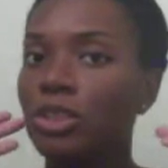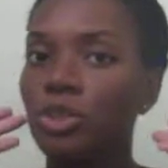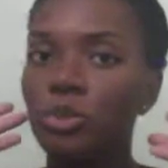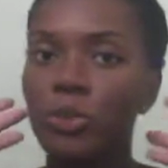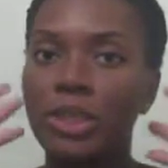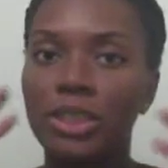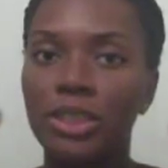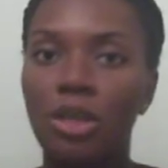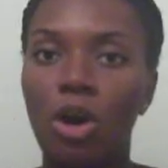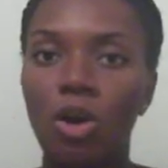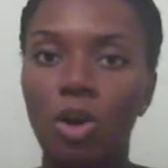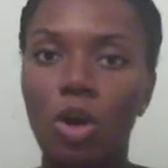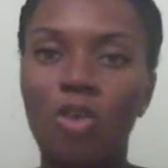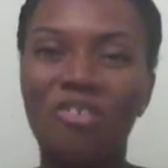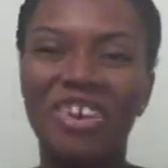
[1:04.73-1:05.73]
twists
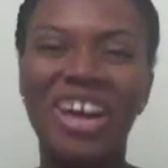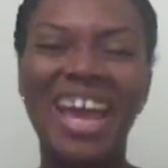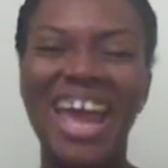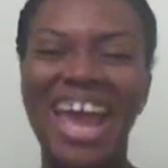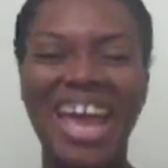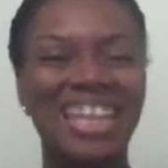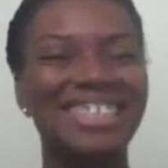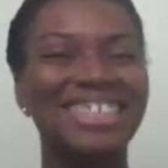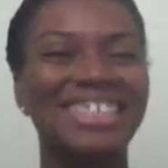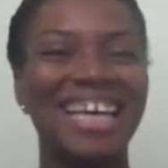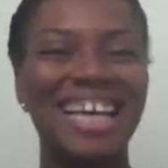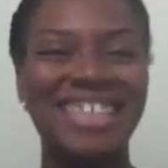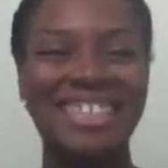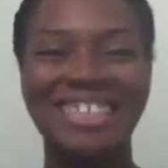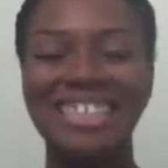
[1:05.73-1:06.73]
all over, and just
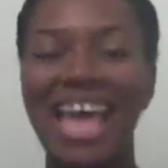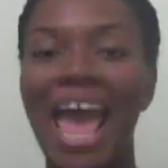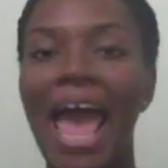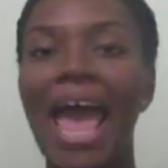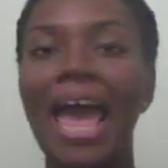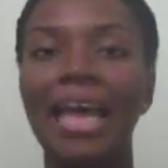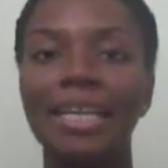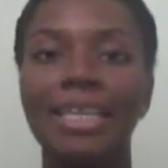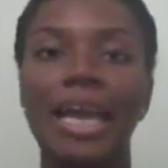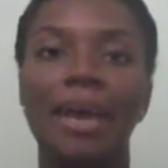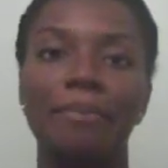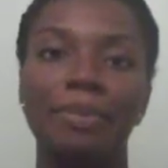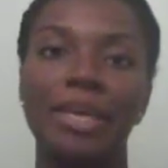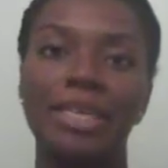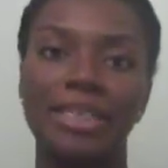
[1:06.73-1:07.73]
a tad
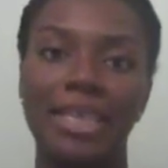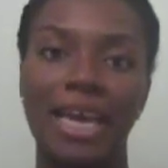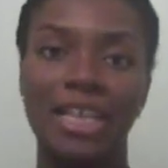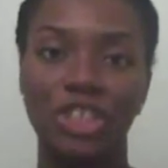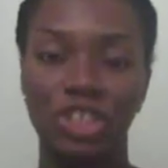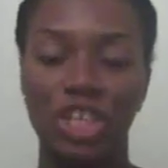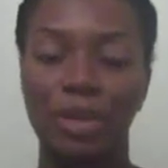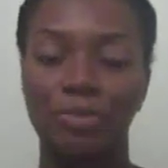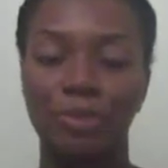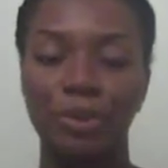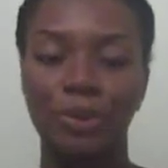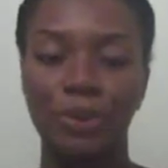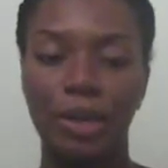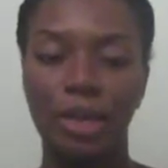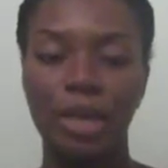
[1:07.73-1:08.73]
damp because I had
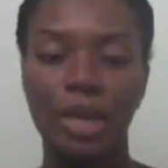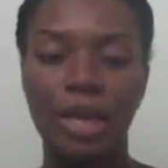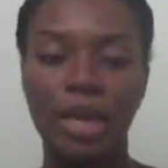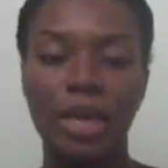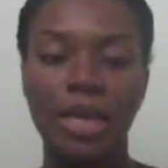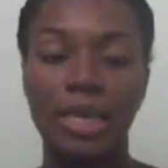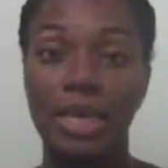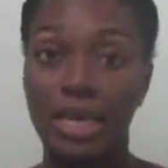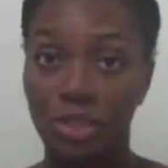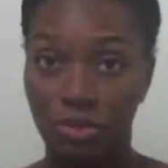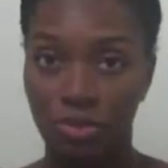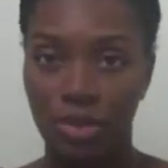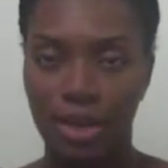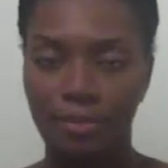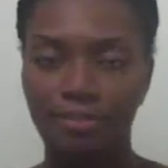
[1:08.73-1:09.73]
shampooed it
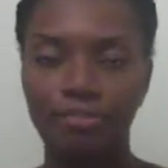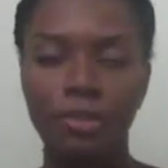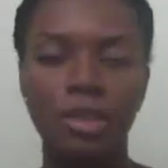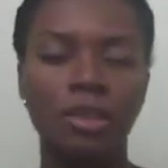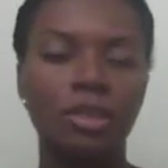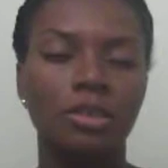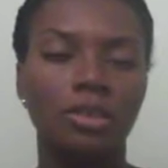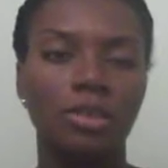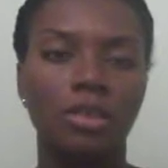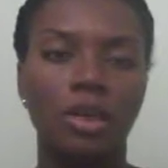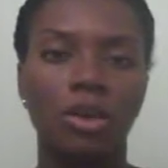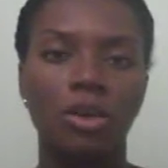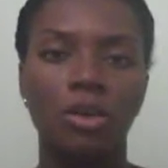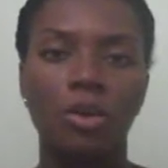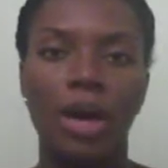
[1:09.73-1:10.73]
yesterday.
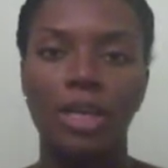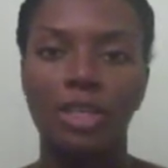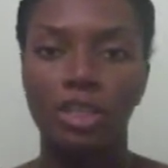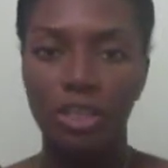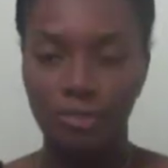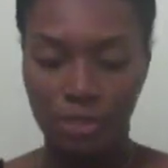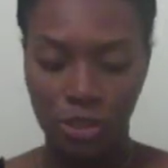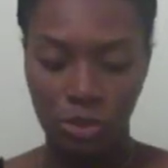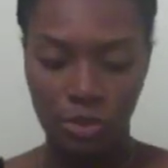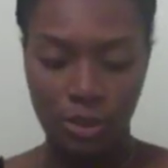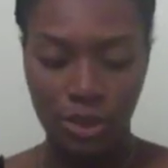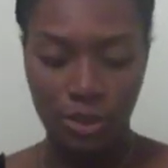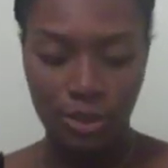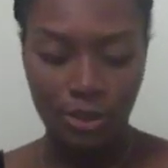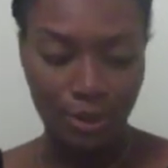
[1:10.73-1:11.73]
So I took my
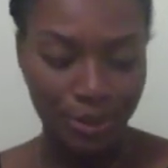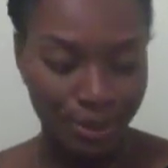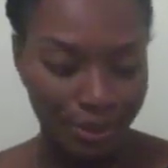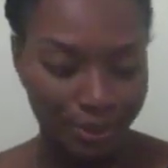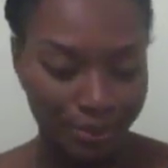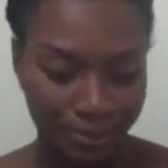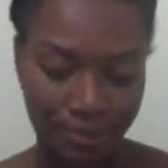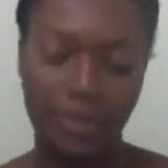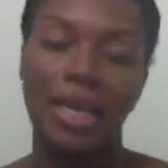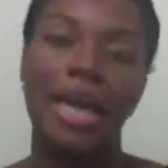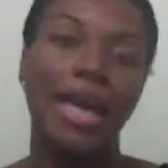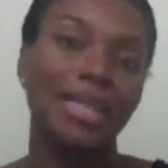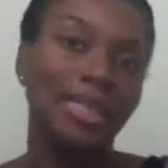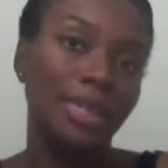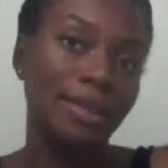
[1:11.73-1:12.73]
twister loose.
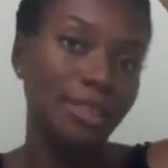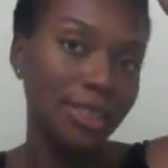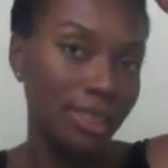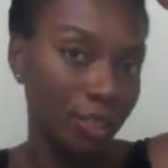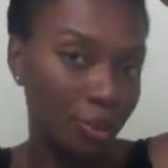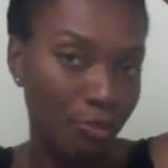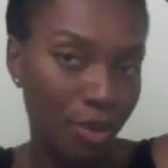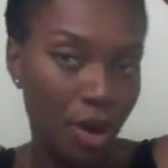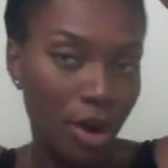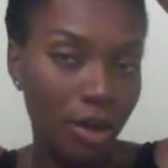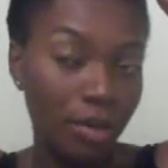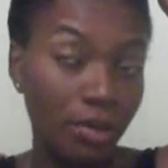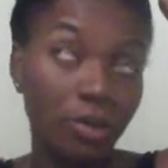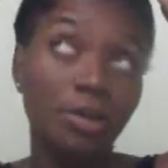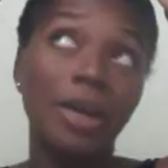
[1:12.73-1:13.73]
I did a center
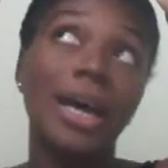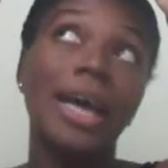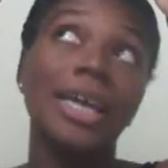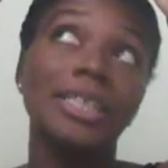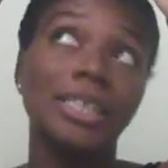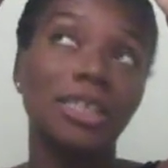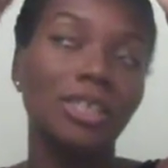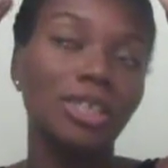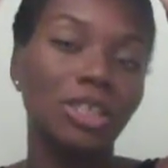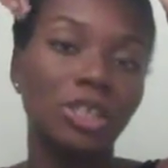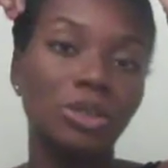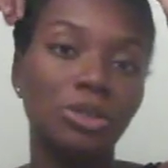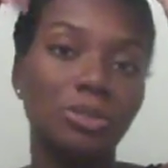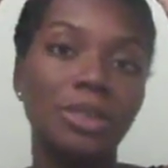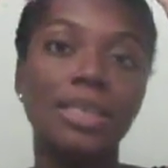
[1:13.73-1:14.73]
part, a
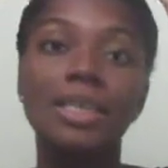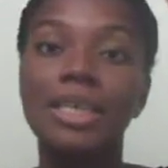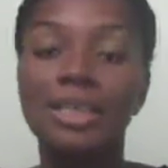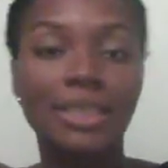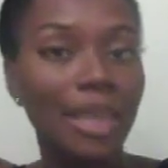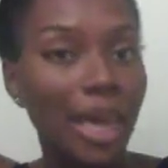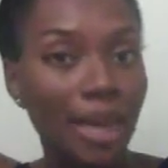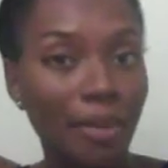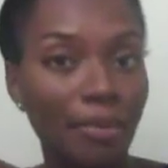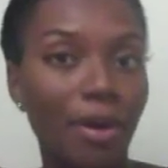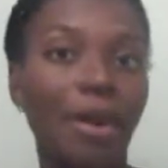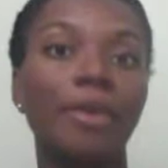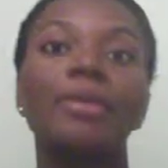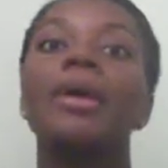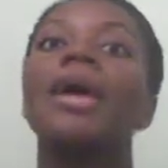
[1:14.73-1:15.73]
slanted
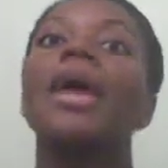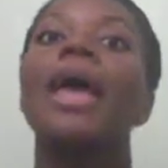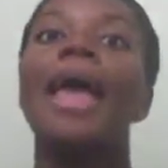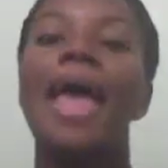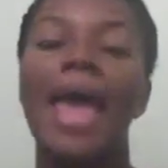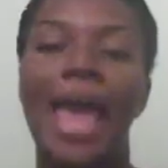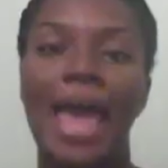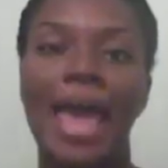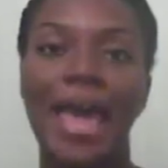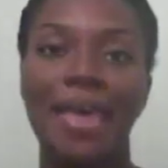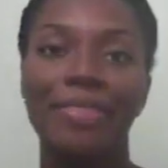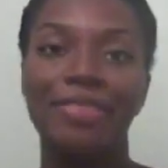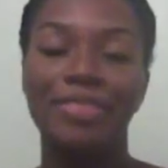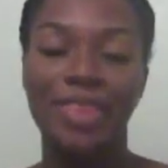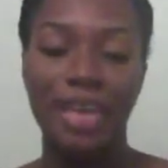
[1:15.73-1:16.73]
part,
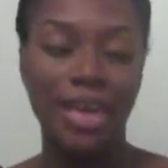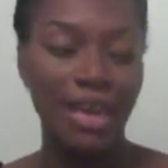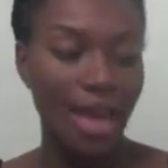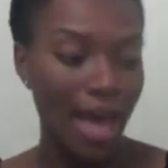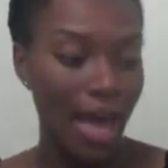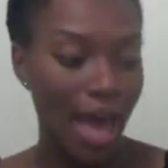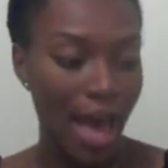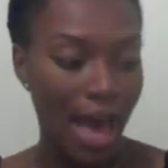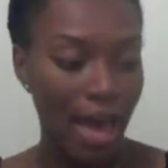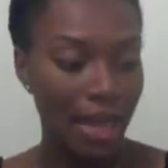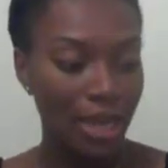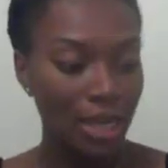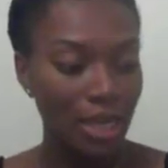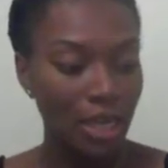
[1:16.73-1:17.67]
and then I